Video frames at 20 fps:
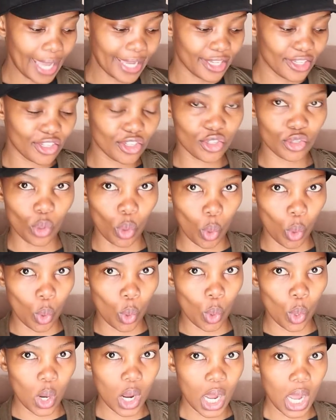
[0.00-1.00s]
i
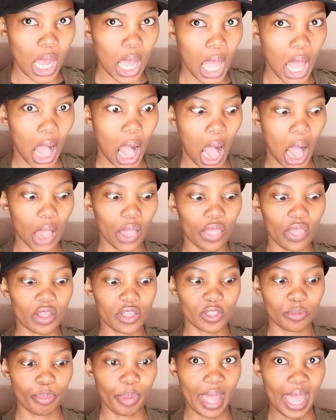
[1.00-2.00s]
saw
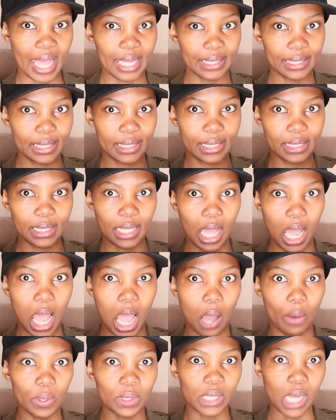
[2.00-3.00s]
these pants
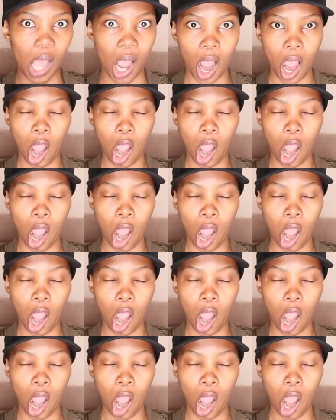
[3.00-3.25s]
i was like